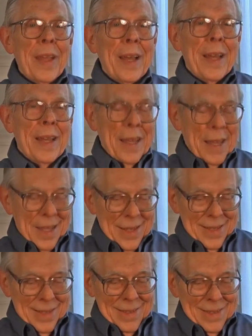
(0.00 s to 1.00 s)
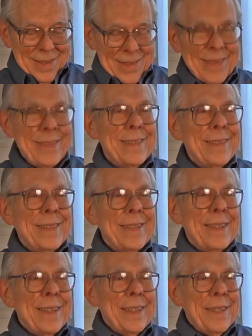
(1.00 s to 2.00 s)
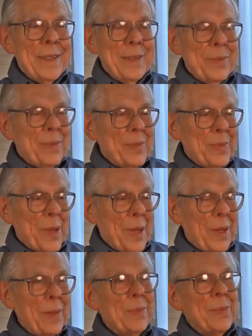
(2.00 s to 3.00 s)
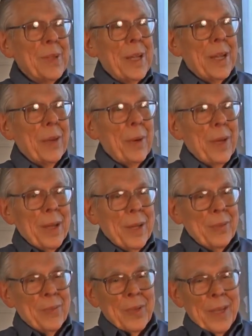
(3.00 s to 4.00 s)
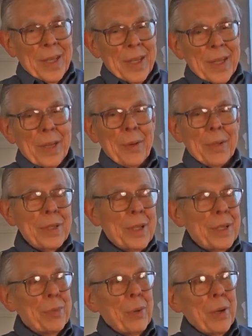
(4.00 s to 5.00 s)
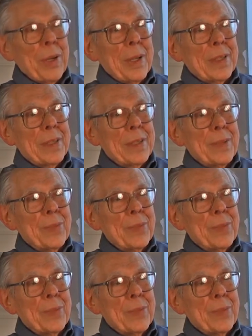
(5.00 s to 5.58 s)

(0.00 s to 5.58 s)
Yeah, I surprised you. I bet you were surprised. Anyway, it was an experience.